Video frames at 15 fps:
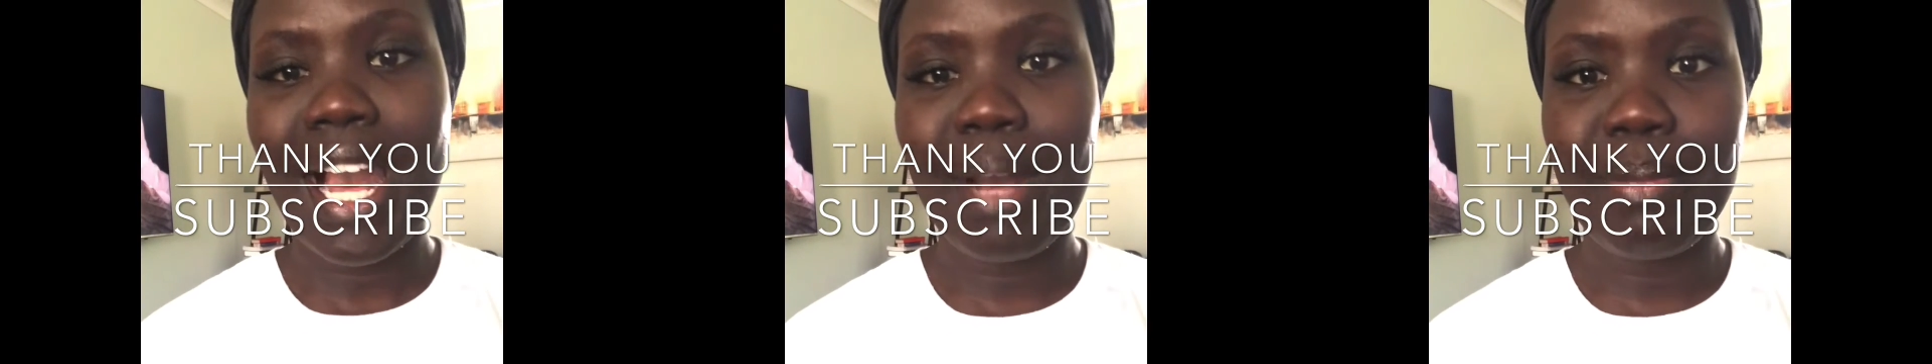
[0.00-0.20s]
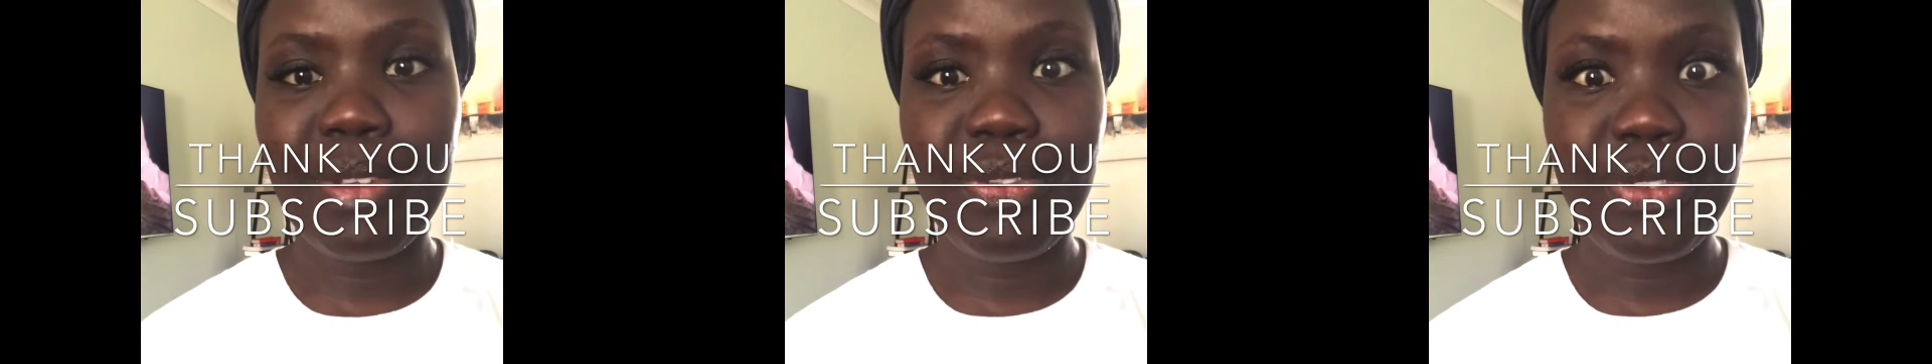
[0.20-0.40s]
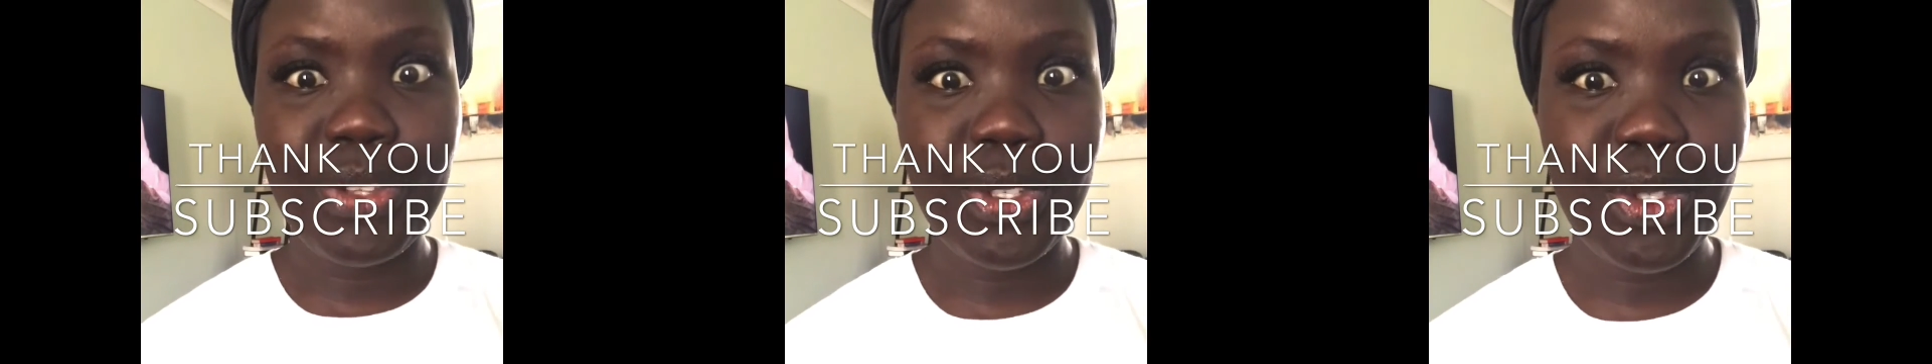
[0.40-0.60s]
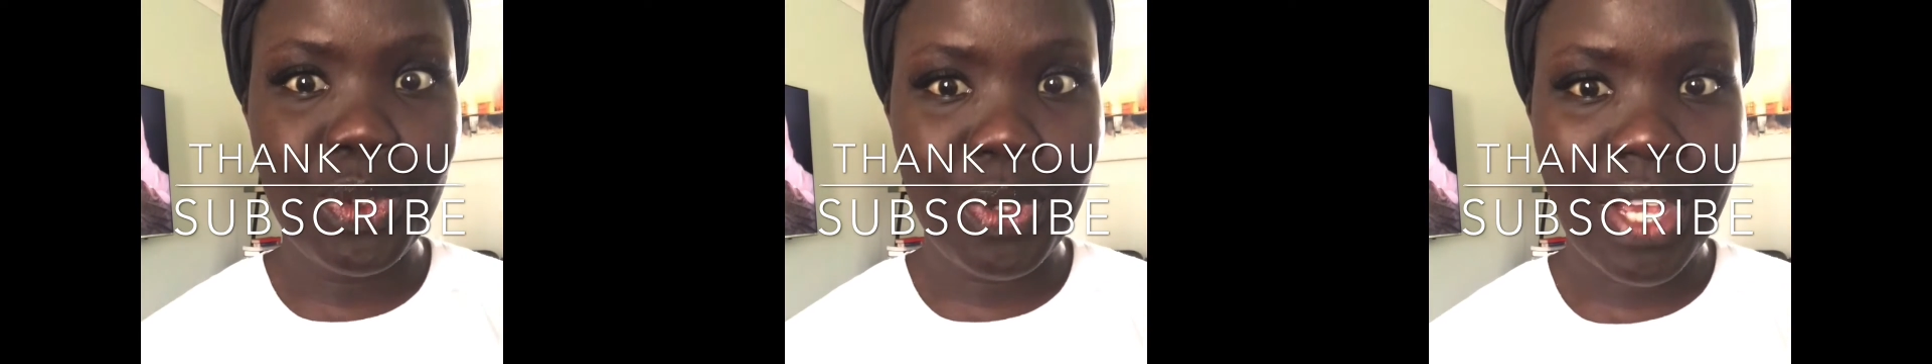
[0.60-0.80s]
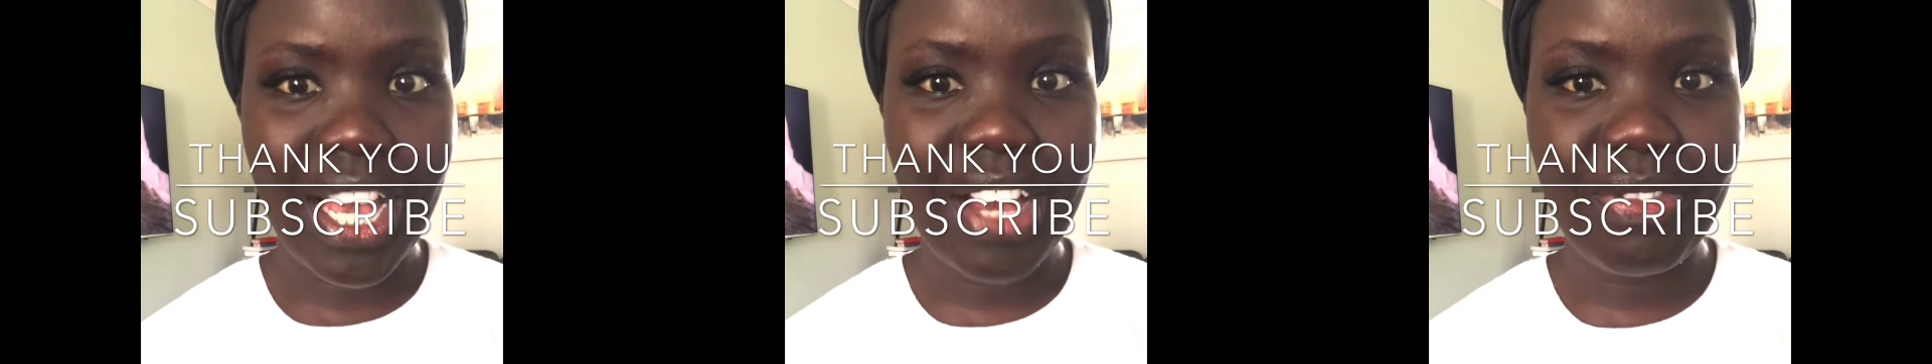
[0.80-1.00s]
If you do
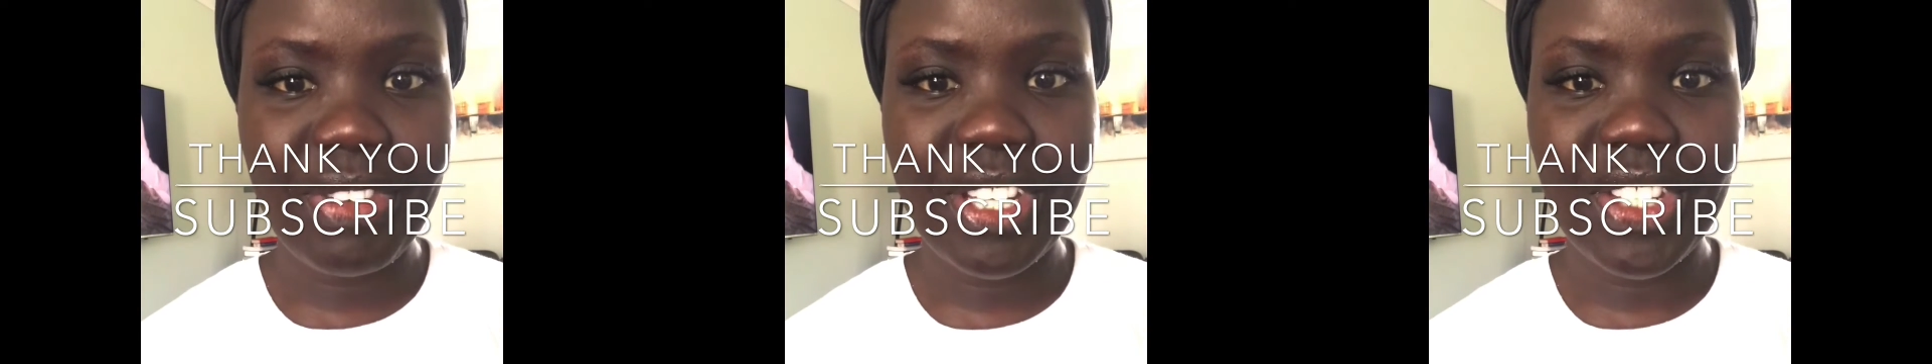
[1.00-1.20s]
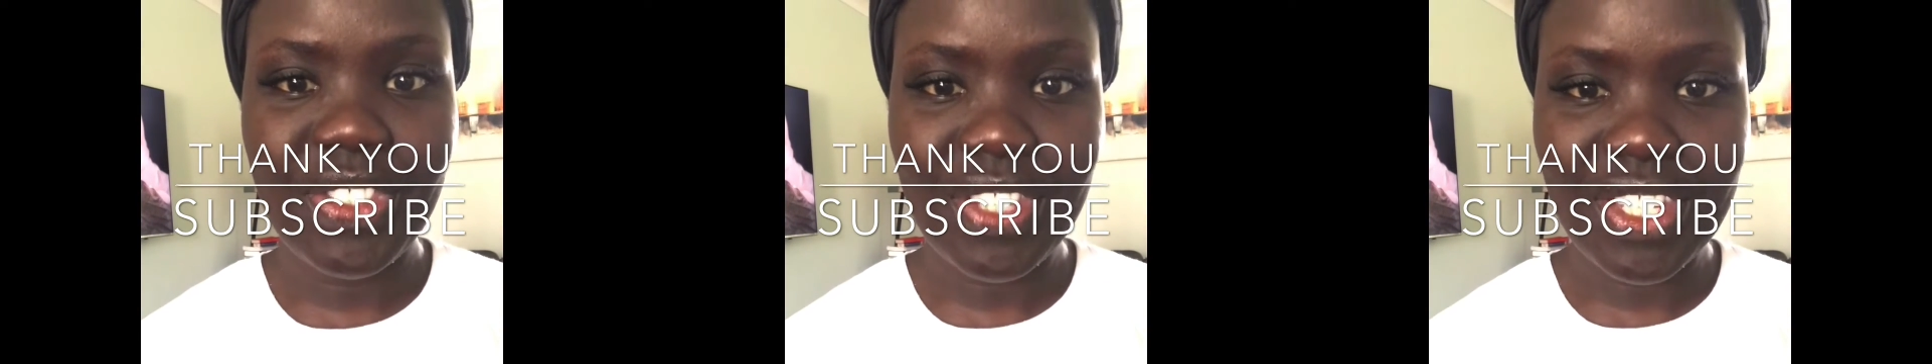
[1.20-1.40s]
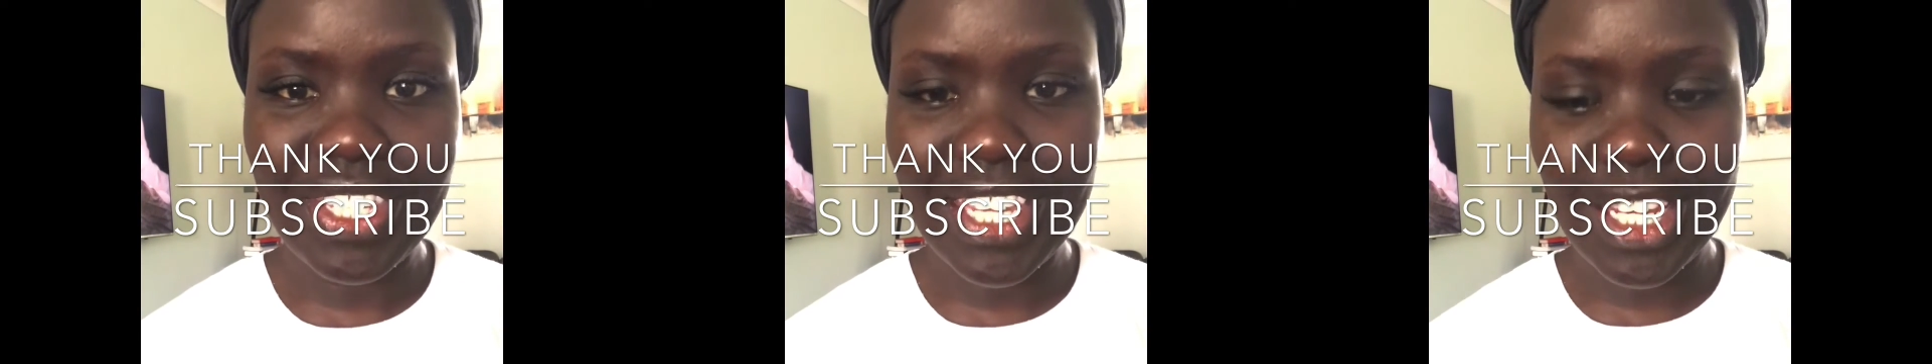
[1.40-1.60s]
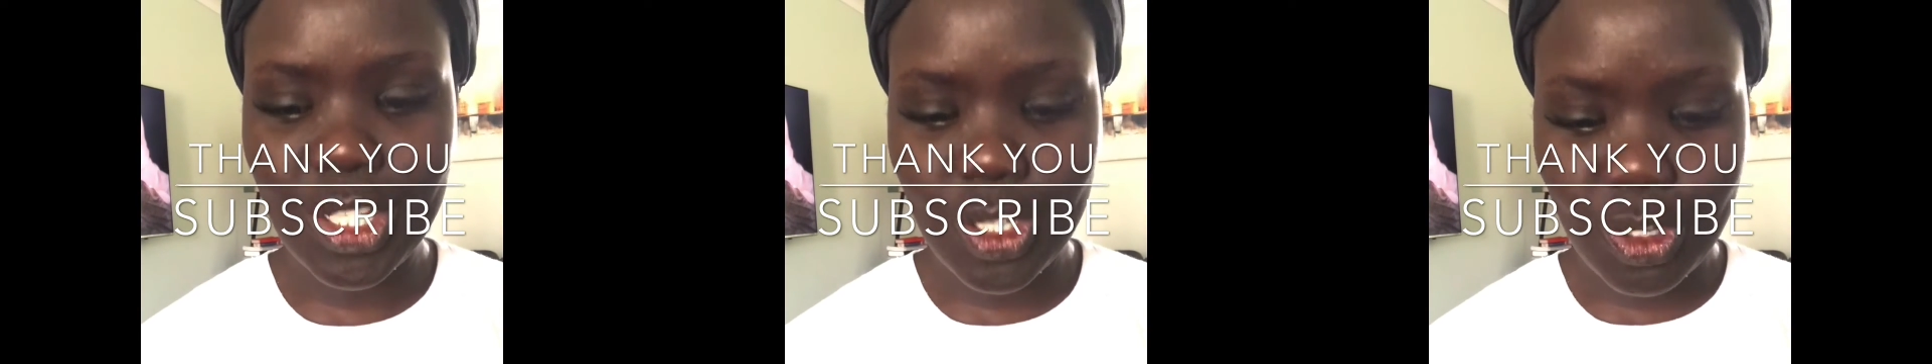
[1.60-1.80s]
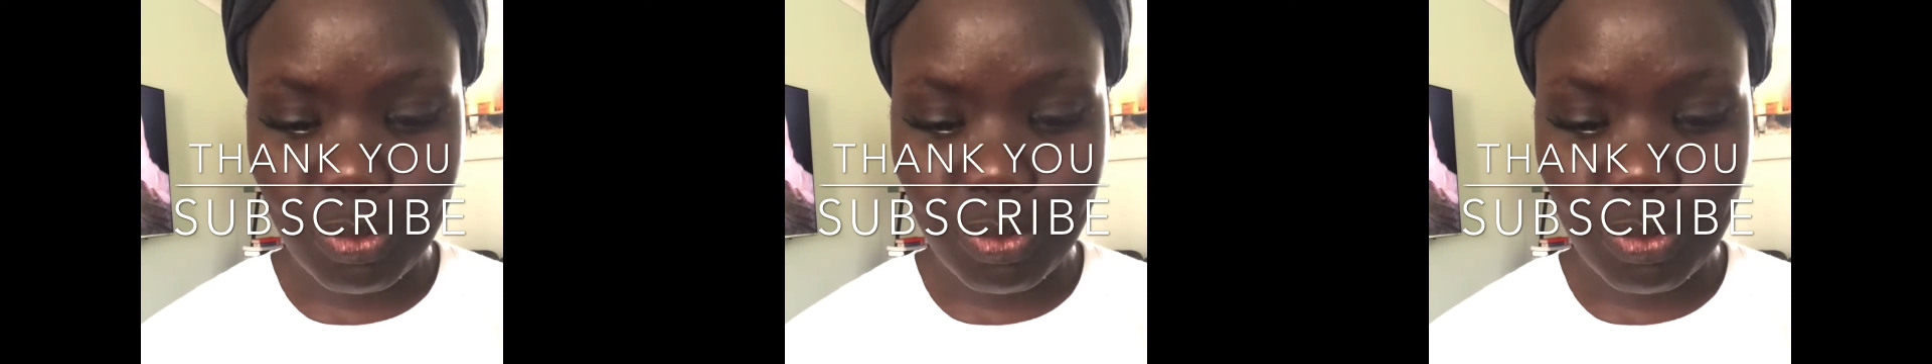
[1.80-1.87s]
have any suggestion,